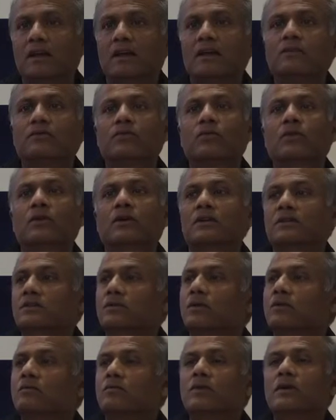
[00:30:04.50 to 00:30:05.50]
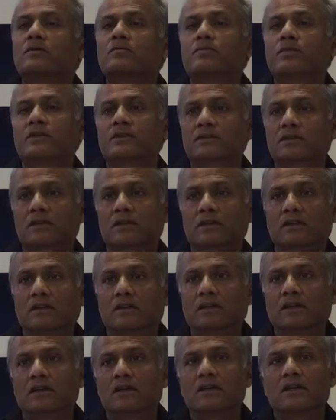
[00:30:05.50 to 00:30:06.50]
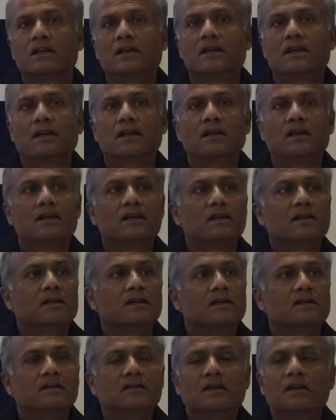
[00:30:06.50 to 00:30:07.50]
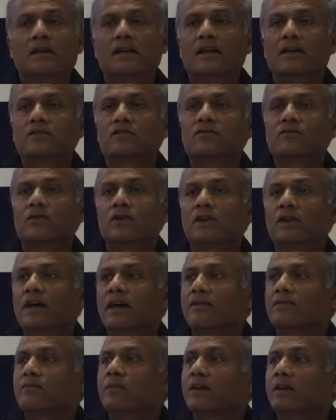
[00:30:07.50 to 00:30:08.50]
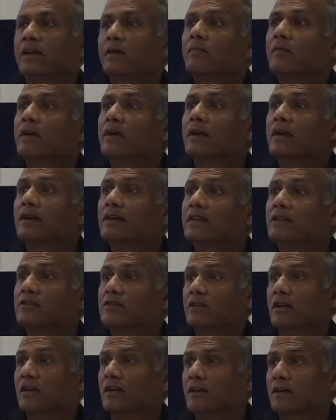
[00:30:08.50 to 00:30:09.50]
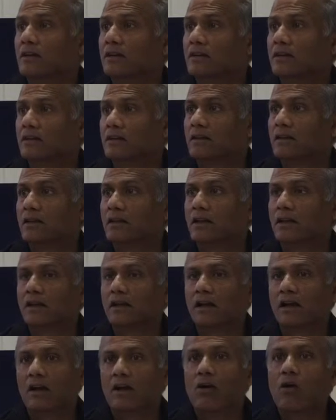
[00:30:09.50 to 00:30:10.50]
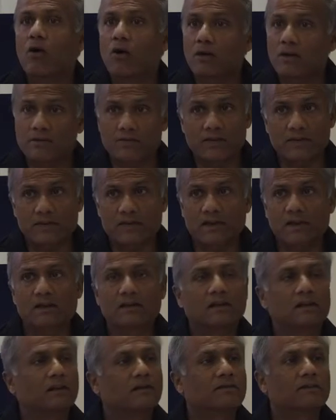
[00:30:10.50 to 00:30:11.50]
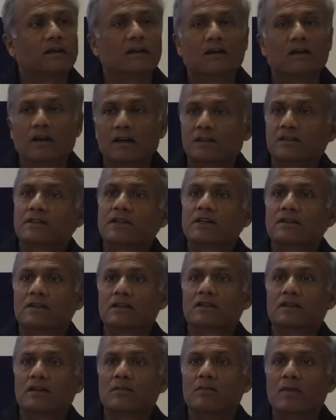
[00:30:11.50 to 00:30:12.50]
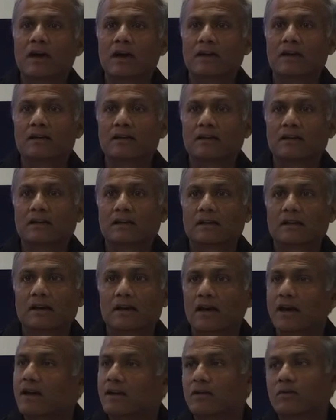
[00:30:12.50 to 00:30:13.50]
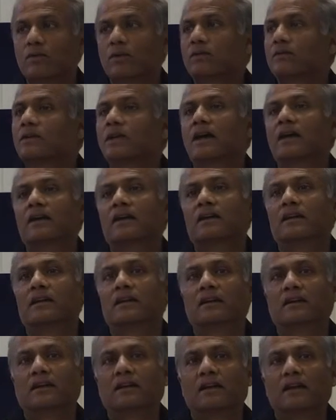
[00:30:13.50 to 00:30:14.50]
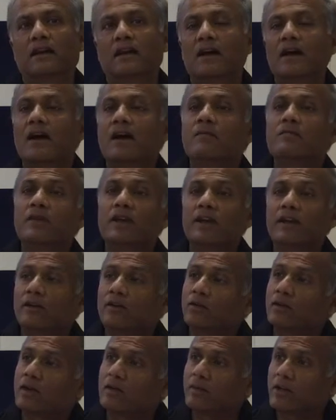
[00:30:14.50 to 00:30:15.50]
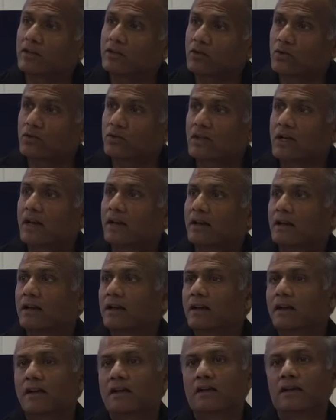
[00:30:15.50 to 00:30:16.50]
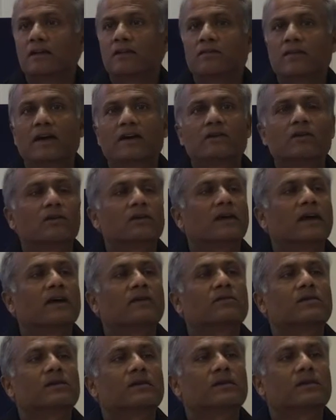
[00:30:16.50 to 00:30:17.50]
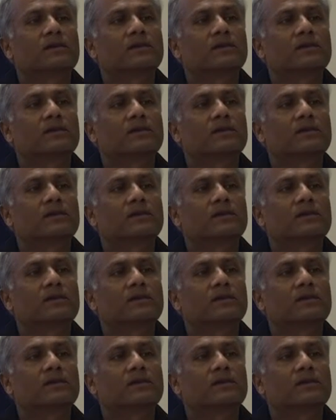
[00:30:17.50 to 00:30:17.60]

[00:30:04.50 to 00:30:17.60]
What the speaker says: it focused on one person. The lust for life became conditional. All of a sudden, if the girl changes her mind, I don't want to die. I'm ready to commit suicide if I don't have her.